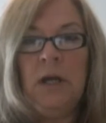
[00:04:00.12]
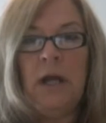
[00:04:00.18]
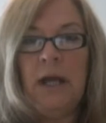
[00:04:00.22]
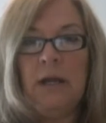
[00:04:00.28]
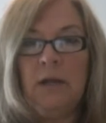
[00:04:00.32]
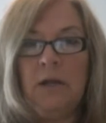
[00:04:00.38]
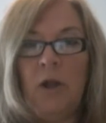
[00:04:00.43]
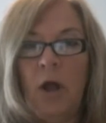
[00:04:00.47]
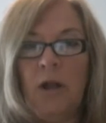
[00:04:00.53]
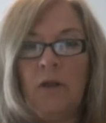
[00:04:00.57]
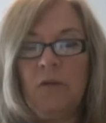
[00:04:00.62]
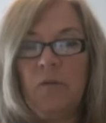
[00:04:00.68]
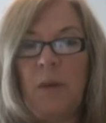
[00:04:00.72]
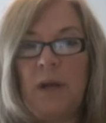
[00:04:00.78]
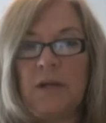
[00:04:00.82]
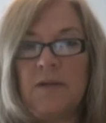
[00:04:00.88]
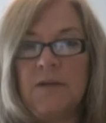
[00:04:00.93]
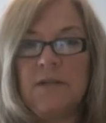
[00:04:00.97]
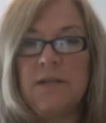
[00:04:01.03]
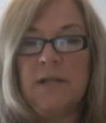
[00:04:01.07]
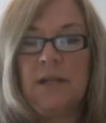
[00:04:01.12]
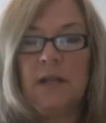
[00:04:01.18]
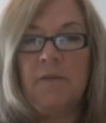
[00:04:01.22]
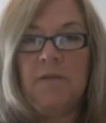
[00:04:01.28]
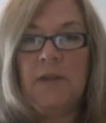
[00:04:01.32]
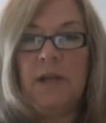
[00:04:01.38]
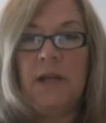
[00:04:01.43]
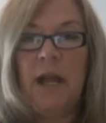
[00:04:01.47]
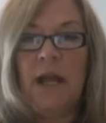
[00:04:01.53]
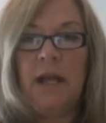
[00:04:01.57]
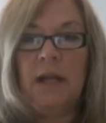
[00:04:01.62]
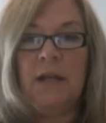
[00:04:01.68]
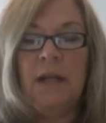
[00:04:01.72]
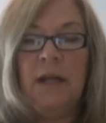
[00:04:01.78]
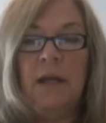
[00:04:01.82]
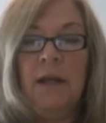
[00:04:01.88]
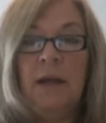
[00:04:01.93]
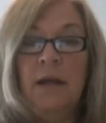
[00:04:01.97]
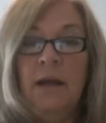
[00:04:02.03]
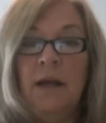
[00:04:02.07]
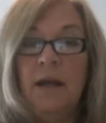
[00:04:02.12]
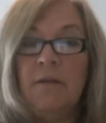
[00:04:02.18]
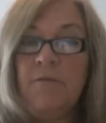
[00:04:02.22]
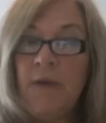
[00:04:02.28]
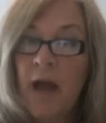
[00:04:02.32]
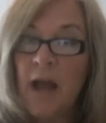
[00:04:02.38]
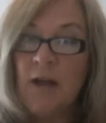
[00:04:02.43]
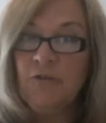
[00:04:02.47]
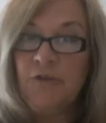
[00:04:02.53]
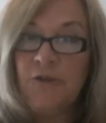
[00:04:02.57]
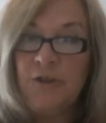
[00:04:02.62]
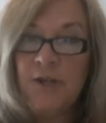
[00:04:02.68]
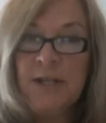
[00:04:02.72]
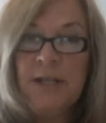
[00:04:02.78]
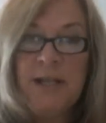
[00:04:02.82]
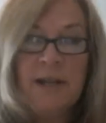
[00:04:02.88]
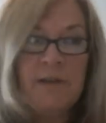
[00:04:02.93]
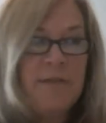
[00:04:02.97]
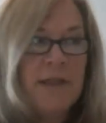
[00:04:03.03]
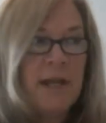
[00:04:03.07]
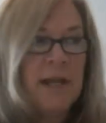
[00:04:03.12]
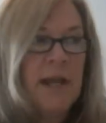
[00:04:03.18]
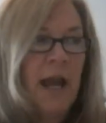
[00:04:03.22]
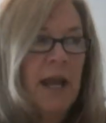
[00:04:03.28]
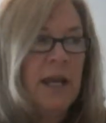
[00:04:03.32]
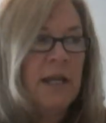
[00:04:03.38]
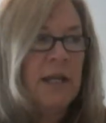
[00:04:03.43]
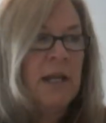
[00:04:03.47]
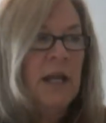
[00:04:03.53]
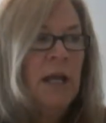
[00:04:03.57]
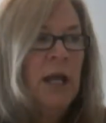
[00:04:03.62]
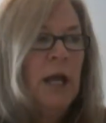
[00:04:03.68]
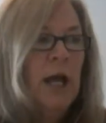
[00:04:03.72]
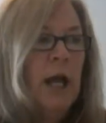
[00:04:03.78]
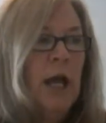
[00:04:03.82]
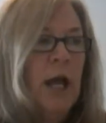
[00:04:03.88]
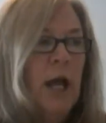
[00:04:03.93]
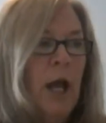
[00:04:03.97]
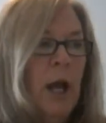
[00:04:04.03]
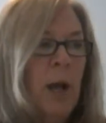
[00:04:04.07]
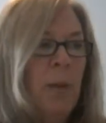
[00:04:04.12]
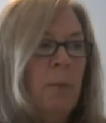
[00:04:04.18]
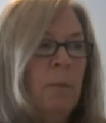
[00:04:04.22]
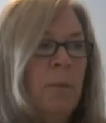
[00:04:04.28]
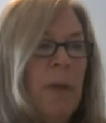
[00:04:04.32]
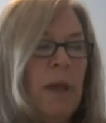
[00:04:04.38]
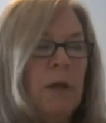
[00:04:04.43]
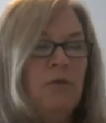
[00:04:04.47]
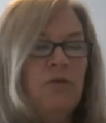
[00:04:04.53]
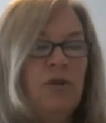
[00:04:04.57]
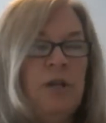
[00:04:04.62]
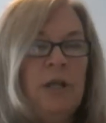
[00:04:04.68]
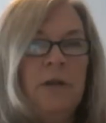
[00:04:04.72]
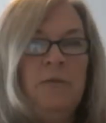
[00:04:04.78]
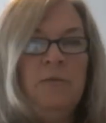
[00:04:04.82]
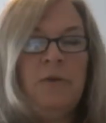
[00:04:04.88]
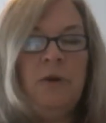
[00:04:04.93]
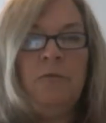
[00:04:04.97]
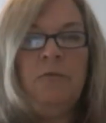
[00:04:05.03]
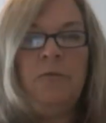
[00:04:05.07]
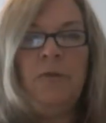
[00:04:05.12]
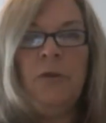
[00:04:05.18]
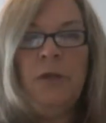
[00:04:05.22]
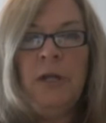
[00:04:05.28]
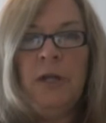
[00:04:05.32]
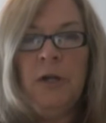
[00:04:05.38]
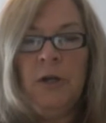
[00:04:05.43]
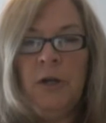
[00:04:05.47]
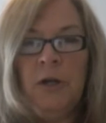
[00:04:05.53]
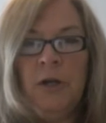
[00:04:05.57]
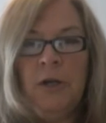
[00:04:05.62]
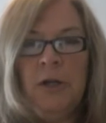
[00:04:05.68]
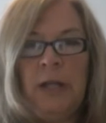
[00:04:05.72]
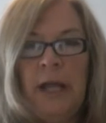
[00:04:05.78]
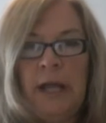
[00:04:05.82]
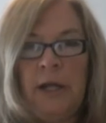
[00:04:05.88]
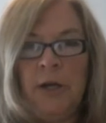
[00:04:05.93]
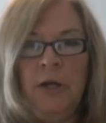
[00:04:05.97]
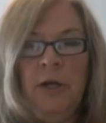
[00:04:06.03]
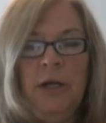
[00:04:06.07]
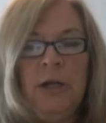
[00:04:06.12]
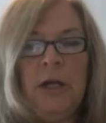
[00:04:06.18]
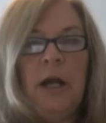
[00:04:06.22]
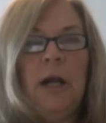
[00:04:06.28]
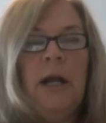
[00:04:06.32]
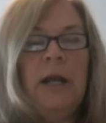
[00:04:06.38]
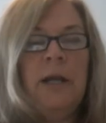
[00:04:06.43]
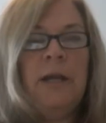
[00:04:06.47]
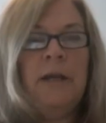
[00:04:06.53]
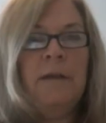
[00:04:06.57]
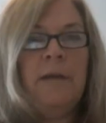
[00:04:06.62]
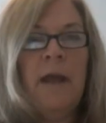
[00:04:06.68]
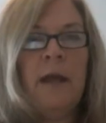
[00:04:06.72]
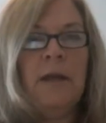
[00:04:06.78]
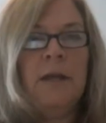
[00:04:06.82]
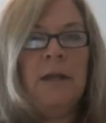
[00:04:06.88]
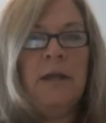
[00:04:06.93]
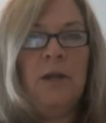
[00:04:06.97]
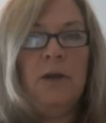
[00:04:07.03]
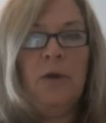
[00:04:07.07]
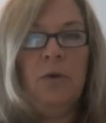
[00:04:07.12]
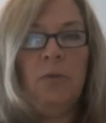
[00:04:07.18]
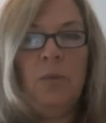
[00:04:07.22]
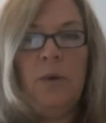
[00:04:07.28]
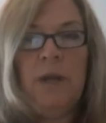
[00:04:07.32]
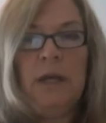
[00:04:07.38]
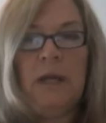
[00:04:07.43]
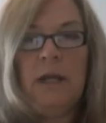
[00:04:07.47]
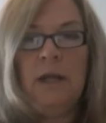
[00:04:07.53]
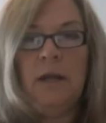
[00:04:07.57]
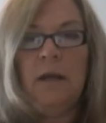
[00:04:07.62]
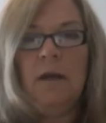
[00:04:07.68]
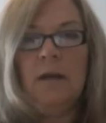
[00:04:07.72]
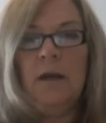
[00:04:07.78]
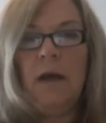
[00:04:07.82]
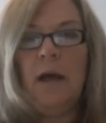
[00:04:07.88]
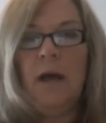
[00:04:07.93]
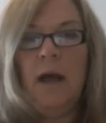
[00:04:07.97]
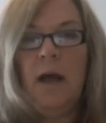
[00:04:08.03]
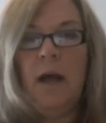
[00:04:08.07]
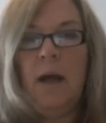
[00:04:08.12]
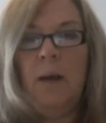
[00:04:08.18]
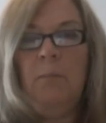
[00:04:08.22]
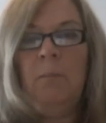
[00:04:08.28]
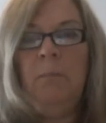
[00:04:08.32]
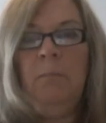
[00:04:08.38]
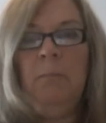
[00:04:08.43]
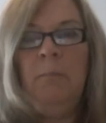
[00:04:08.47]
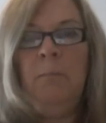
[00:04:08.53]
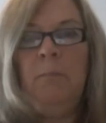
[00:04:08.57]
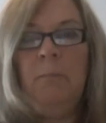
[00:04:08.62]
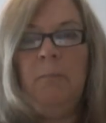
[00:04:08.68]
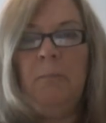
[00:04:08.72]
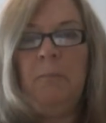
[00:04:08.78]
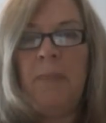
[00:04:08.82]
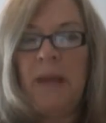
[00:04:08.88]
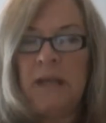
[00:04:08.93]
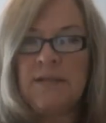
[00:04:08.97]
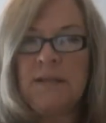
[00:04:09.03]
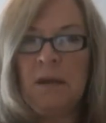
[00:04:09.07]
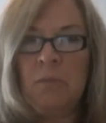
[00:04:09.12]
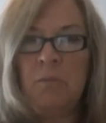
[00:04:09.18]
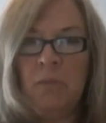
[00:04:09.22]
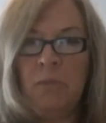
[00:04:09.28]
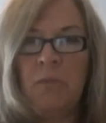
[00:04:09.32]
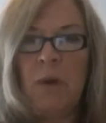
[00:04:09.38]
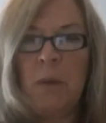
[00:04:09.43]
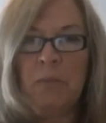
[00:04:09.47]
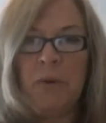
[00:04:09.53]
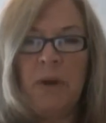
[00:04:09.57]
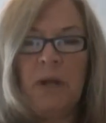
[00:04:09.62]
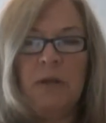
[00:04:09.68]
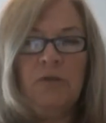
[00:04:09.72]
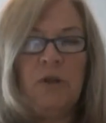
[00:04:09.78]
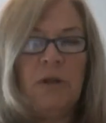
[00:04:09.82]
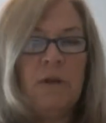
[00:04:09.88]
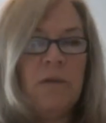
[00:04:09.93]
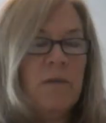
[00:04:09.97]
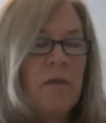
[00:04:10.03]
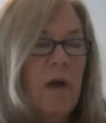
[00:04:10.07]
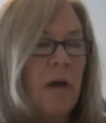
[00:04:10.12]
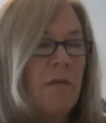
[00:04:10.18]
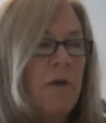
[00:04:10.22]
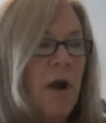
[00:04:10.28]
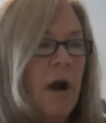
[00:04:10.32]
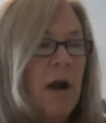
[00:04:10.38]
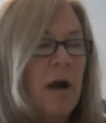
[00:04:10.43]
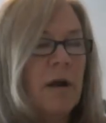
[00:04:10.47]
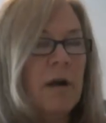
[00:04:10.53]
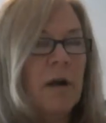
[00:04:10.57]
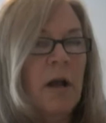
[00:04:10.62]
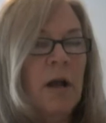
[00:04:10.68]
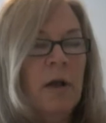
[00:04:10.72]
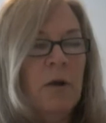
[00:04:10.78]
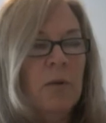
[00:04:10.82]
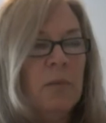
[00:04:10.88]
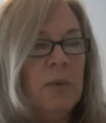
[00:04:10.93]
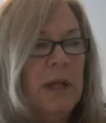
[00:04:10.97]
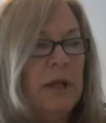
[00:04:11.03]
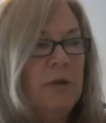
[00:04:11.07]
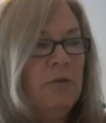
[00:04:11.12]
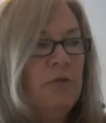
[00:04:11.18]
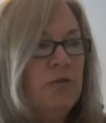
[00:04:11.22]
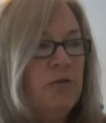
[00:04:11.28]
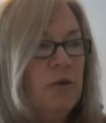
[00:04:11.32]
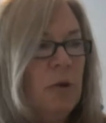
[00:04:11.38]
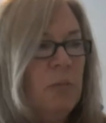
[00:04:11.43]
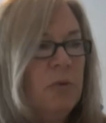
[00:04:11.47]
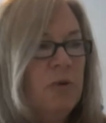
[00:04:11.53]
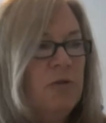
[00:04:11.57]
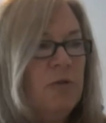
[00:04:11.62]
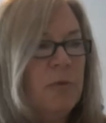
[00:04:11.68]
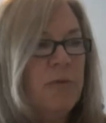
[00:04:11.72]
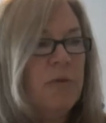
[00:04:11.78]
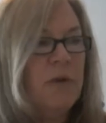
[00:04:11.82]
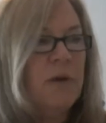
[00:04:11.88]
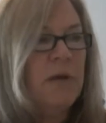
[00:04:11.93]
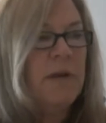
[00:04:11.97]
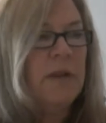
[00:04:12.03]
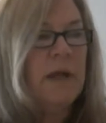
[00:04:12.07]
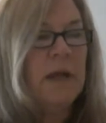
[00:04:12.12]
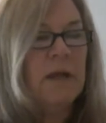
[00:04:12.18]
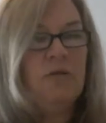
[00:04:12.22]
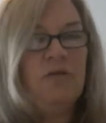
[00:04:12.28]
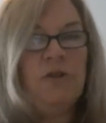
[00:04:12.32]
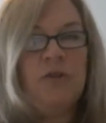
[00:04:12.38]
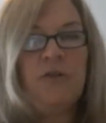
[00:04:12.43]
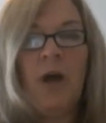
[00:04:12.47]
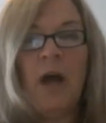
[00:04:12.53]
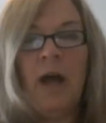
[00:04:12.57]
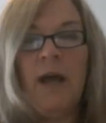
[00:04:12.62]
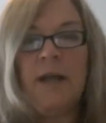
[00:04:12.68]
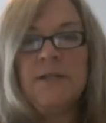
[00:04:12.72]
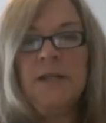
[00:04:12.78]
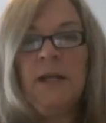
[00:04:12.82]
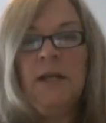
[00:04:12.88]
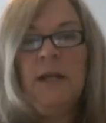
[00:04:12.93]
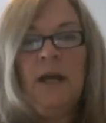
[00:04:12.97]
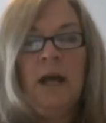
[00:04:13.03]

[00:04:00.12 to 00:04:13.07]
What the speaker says: and not expected to live the night. In fact, she did live the night. She lived a full year later, and in that year we made some reparations of our relationship, which was a good thing. And she died